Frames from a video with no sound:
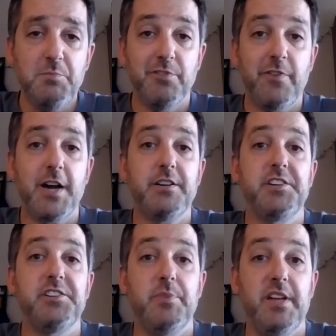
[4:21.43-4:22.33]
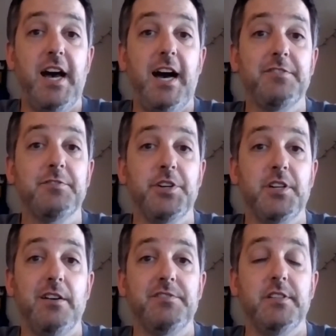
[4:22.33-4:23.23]
provider on your behalf quite
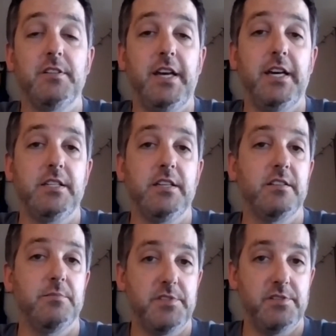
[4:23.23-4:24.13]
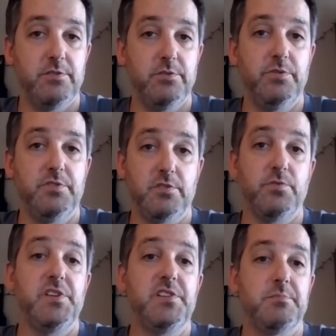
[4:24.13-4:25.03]
often and get them to
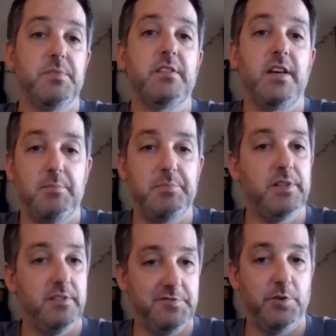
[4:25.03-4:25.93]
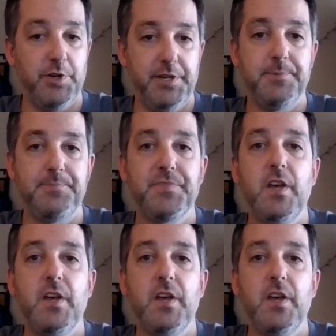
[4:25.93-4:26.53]
resubmit that bill for you